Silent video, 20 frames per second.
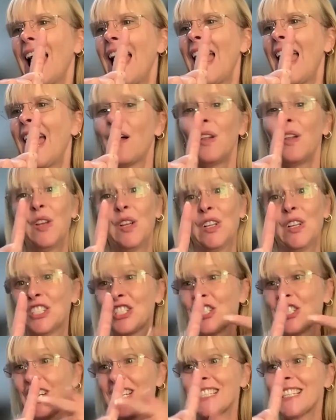L looks
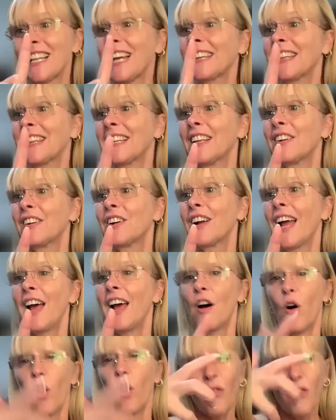just like the letter
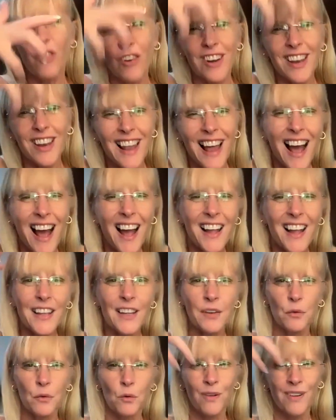L for
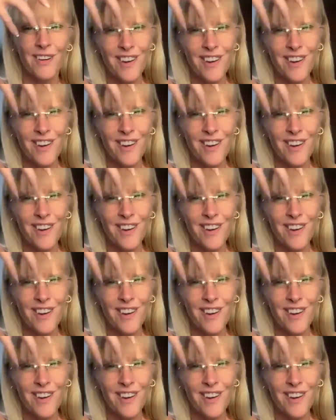lion.